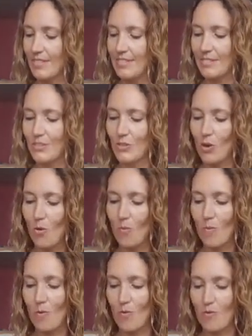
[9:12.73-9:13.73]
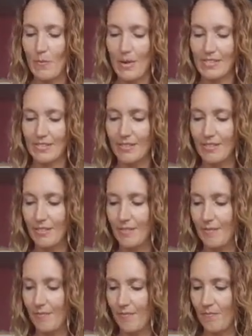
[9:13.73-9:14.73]
It's slow movement.
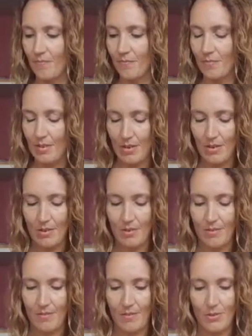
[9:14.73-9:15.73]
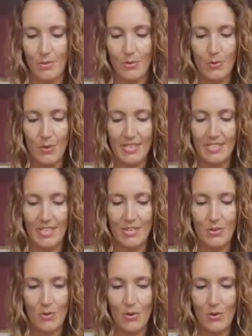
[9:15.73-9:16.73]
You're
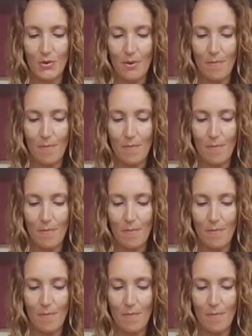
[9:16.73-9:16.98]
creating your own